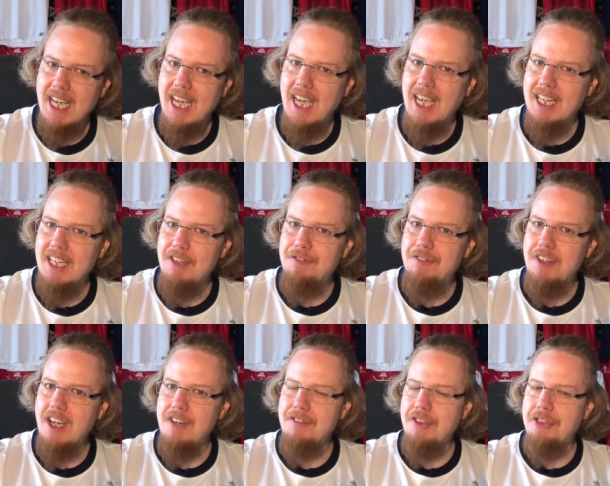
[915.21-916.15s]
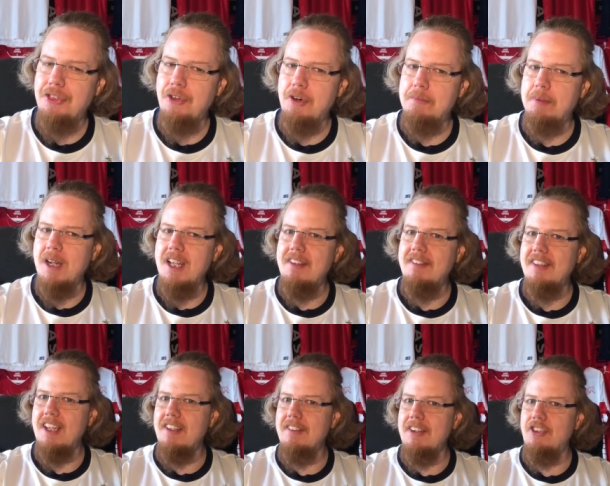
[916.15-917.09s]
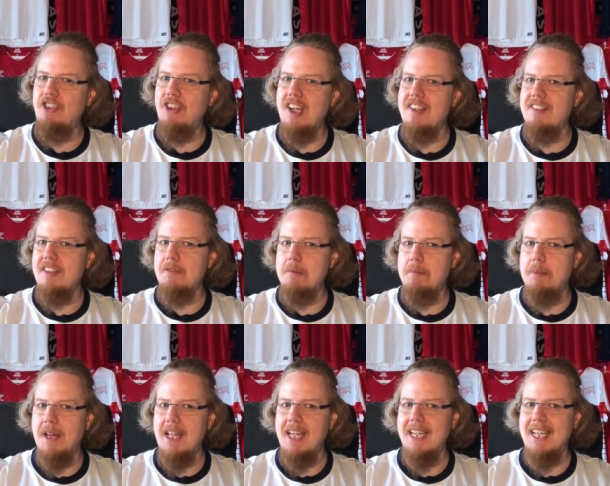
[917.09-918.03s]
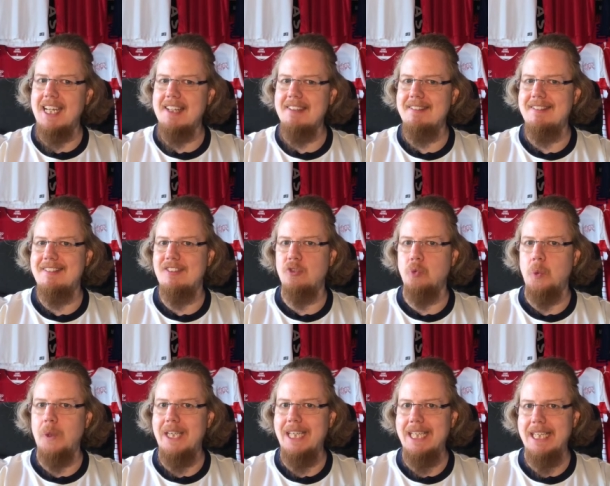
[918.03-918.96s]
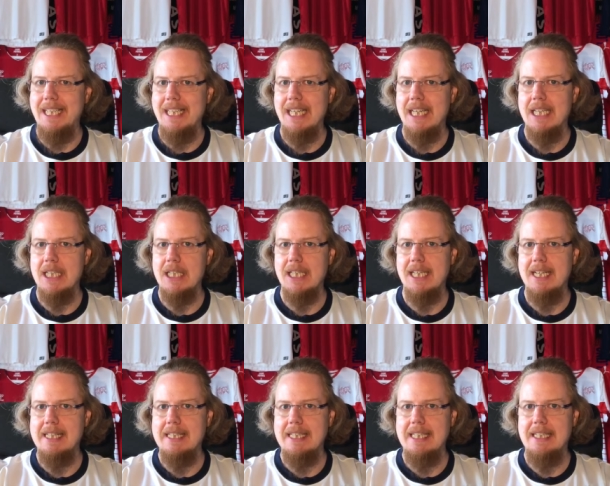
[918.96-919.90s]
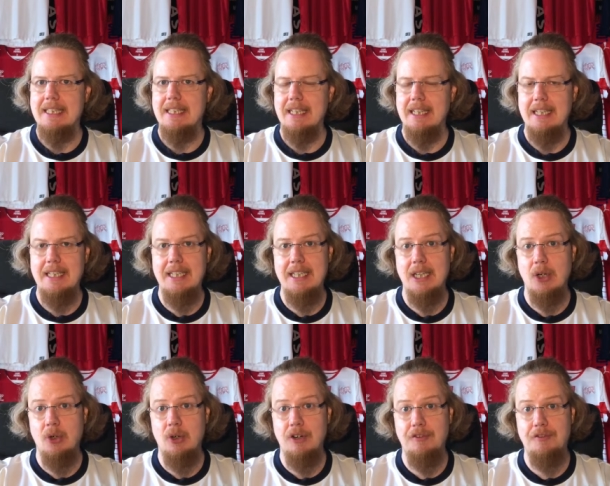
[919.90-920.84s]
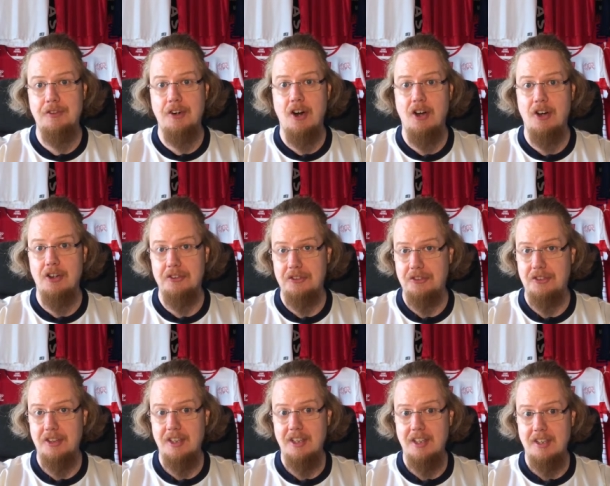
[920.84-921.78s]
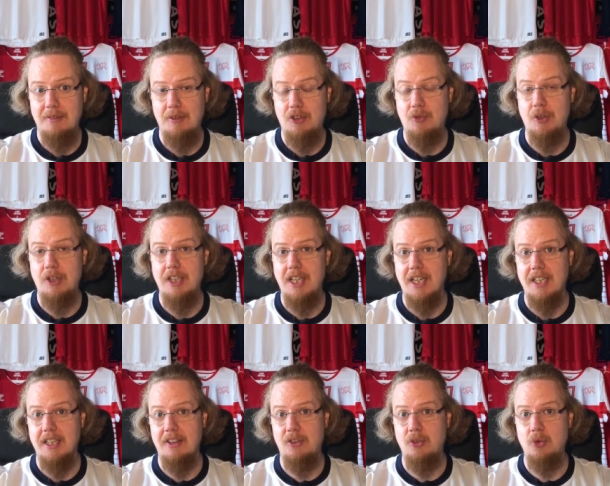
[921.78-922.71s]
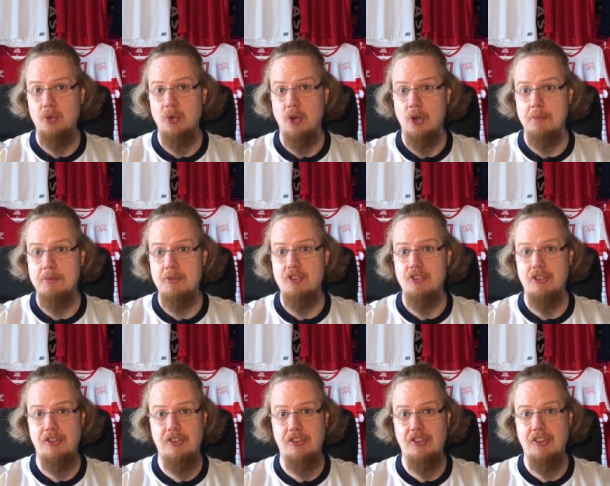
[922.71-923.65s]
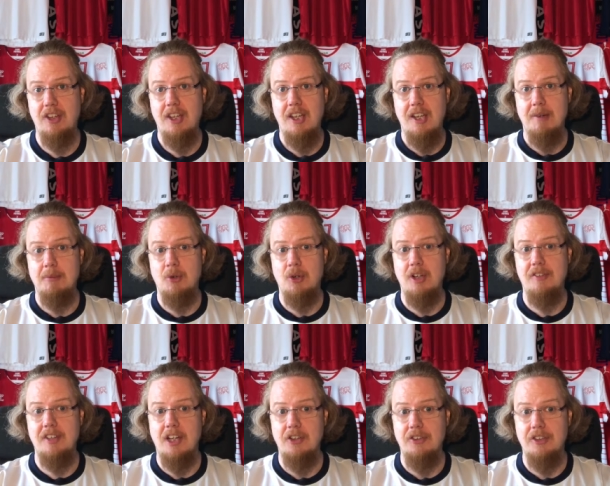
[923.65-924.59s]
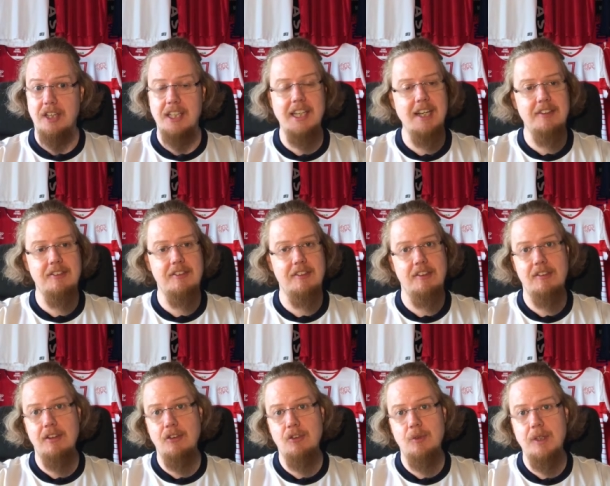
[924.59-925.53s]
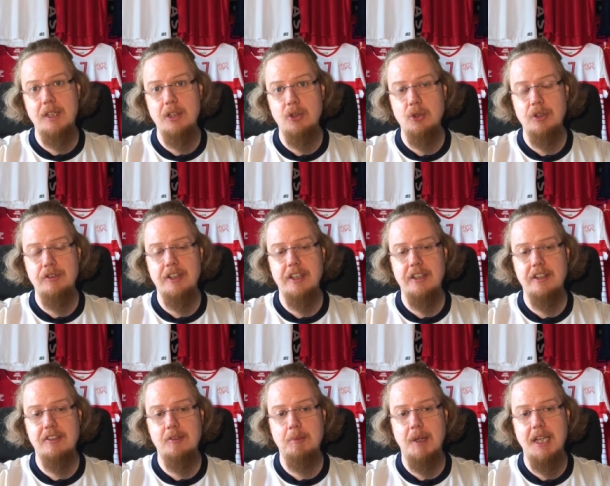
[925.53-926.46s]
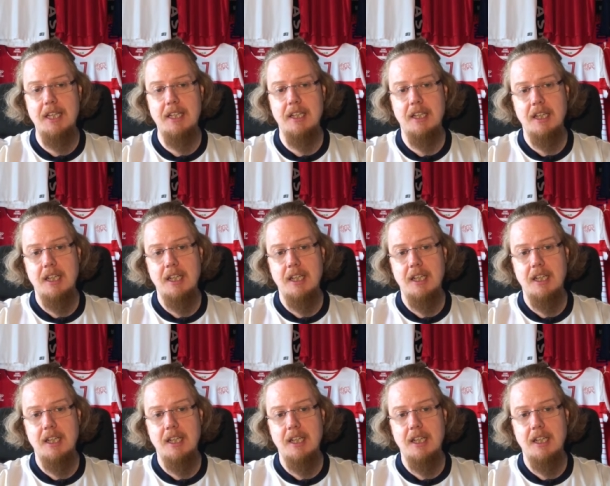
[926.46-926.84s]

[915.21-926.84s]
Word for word: and if we have a third place, there is a chance that we play against Sweden and not against Italy or France, which were the other two options more or less out there. Yes, instead of Sweden, you could have got Spain,